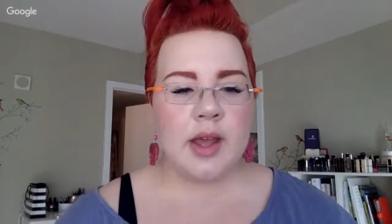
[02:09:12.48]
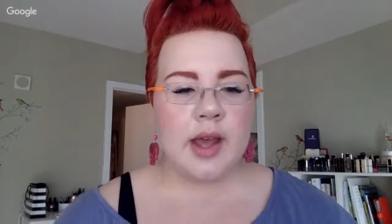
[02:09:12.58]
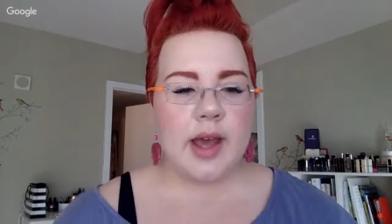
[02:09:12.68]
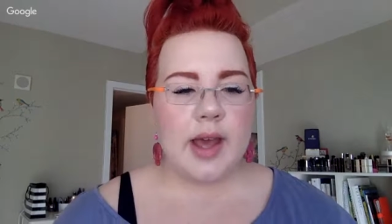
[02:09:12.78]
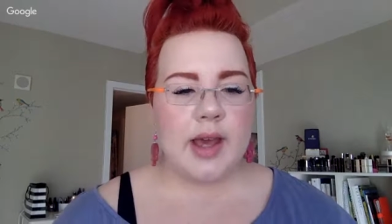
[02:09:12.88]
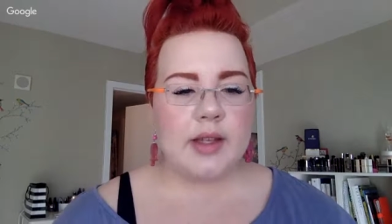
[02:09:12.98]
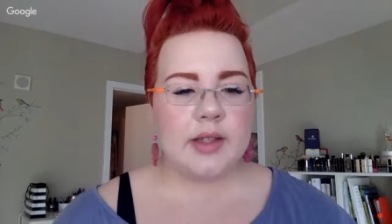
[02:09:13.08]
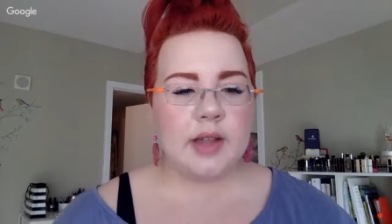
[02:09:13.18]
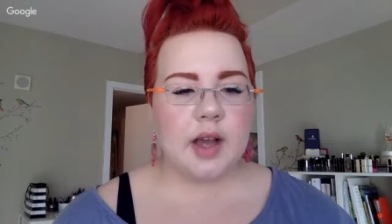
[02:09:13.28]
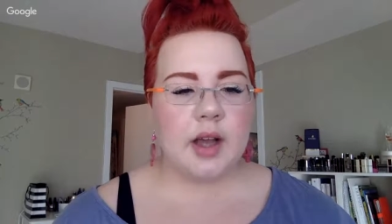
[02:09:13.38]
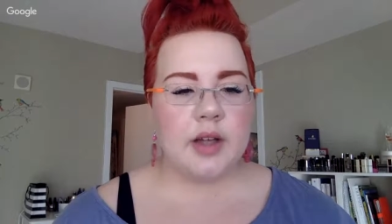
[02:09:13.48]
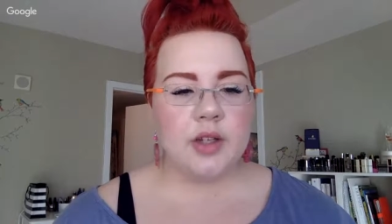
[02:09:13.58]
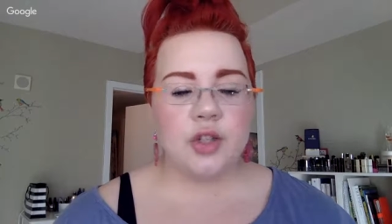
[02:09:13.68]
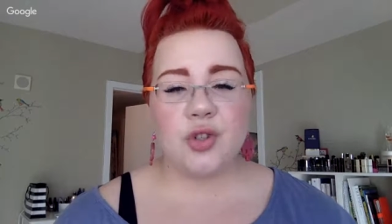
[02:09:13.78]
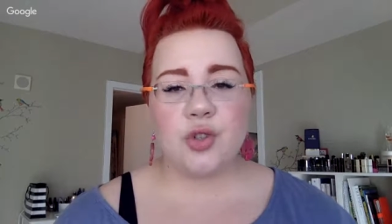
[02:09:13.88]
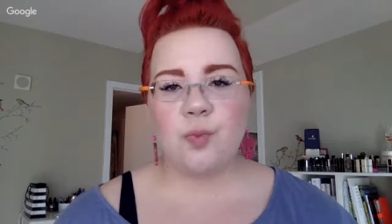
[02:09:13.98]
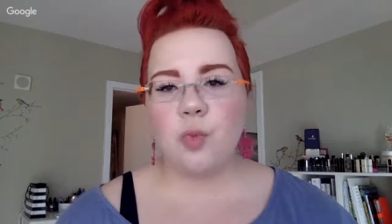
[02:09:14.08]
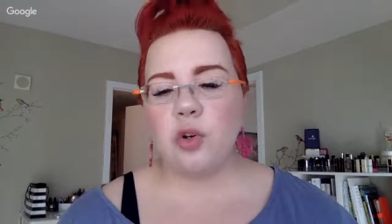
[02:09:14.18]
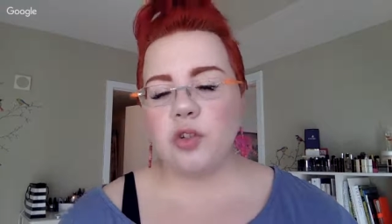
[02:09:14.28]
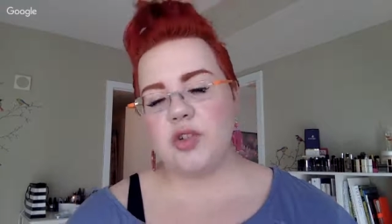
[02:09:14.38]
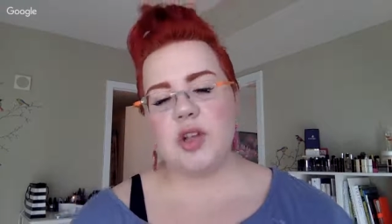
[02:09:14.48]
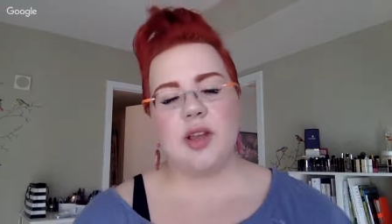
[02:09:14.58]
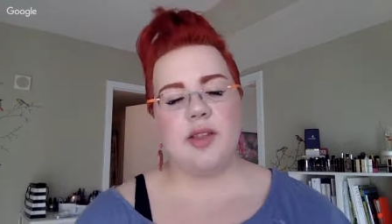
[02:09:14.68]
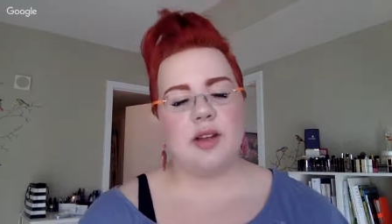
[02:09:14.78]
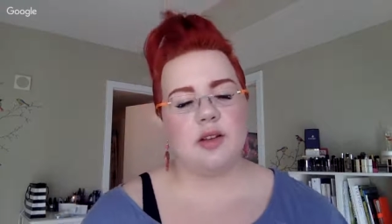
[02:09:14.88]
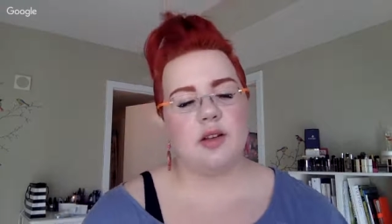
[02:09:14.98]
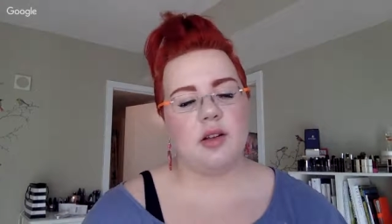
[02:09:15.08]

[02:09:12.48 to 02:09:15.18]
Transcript: And I just want to say that,